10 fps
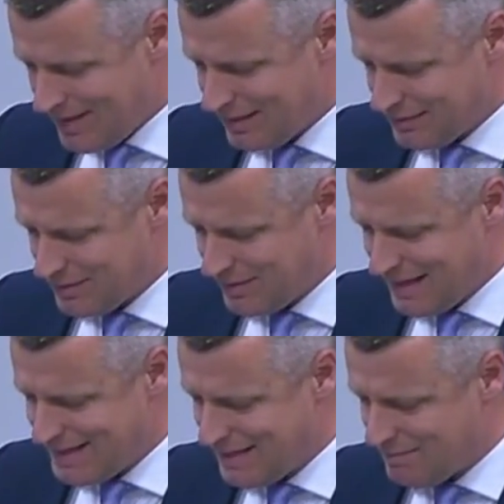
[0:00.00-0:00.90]
Now,
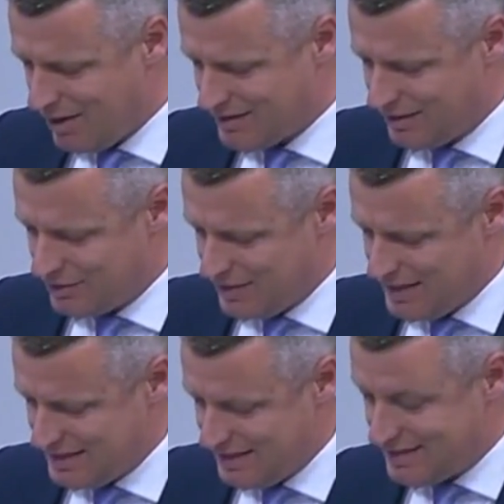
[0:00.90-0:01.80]
2018 marks 100
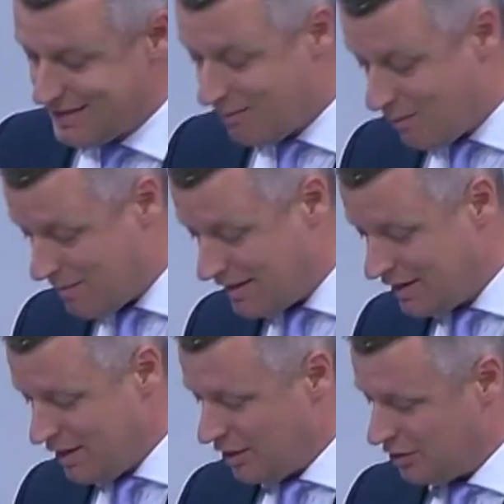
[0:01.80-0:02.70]
years since some women
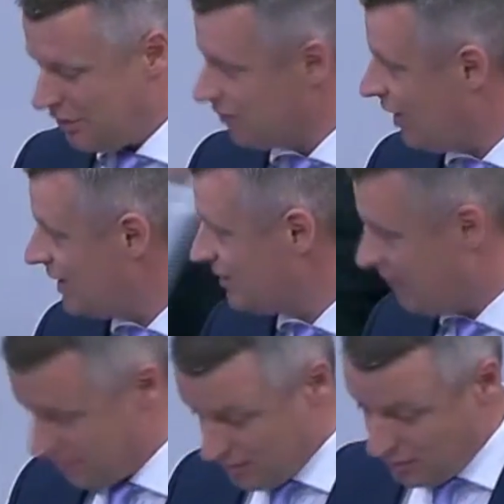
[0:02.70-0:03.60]
got the right to
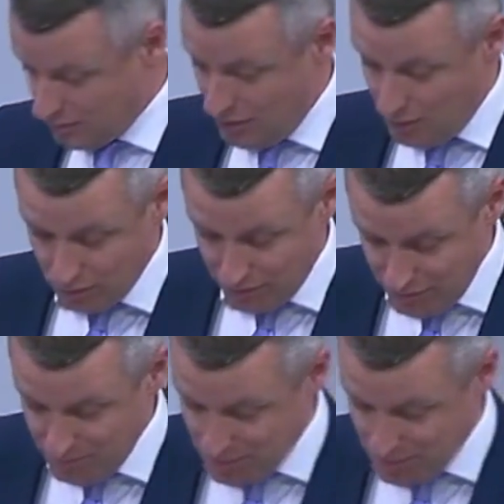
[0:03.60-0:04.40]
vote. Not all of them,